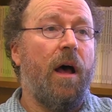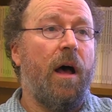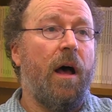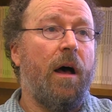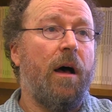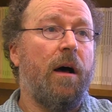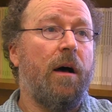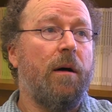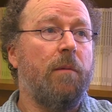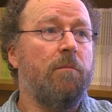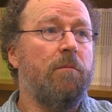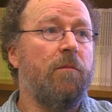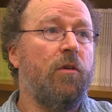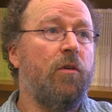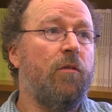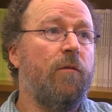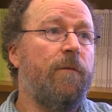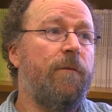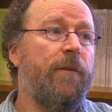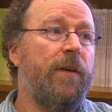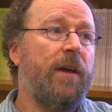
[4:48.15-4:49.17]
Um,
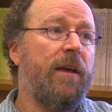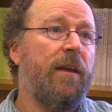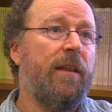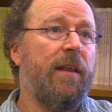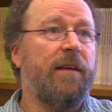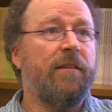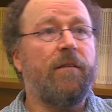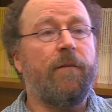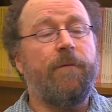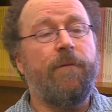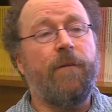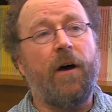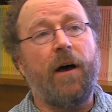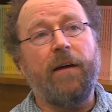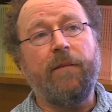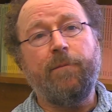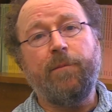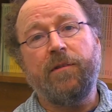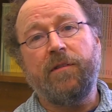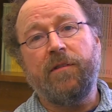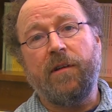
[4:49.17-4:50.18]
you figure there's a
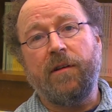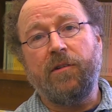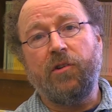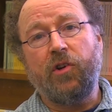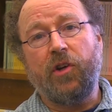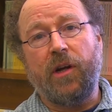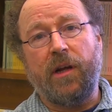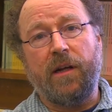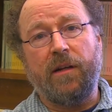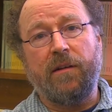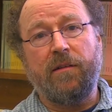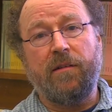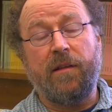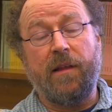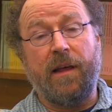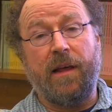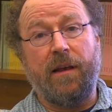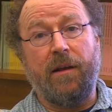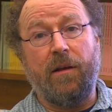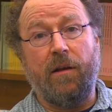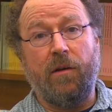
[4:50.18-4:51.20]
5% chance
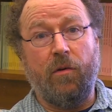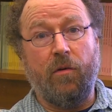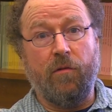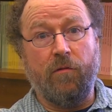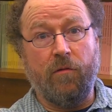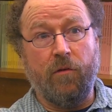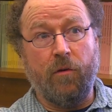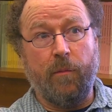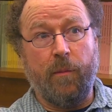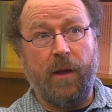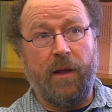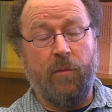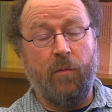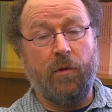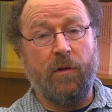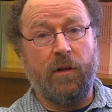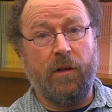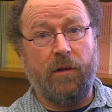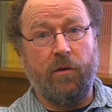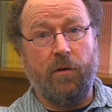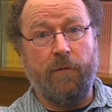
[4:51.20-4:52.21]
that your roommate
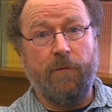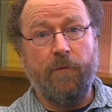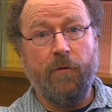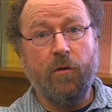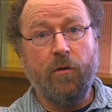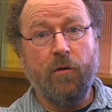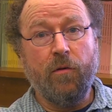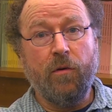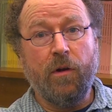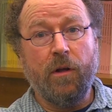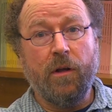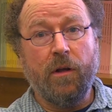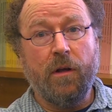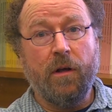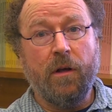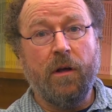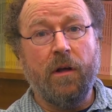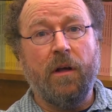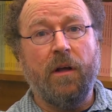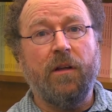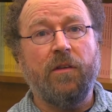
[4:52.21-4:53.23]
will eat your food,
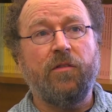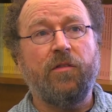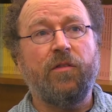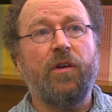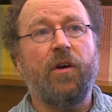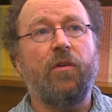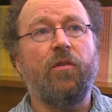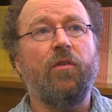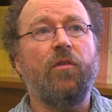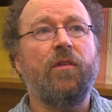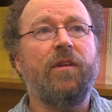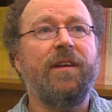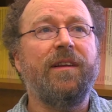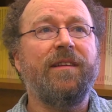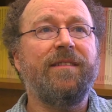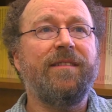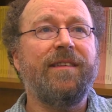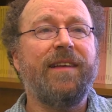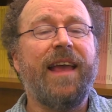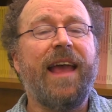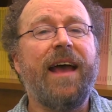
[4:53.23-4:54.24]
so you
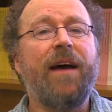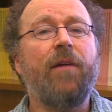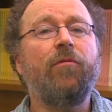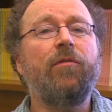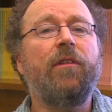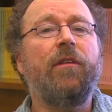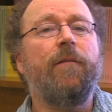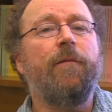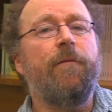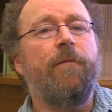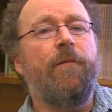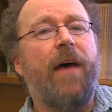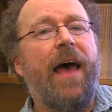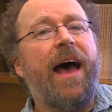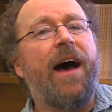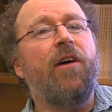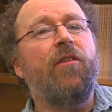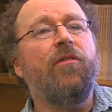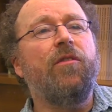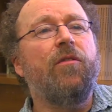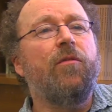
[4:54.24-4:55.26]
discount the
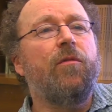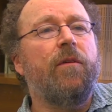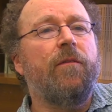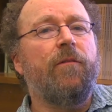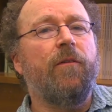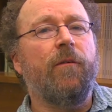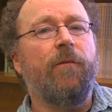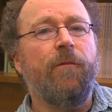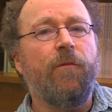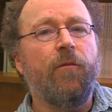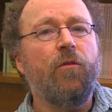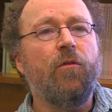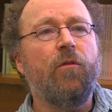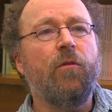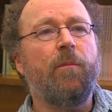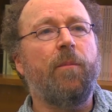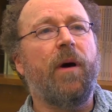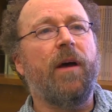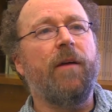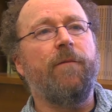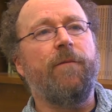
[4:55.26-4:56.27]
value of your
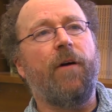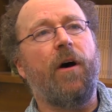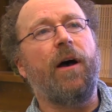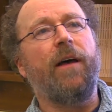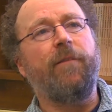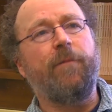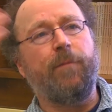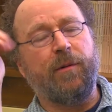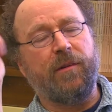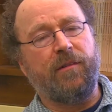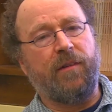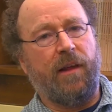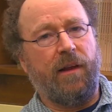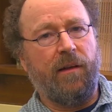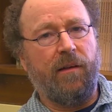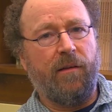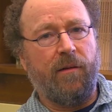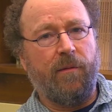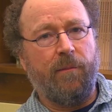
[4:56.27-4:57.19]
food by 5%.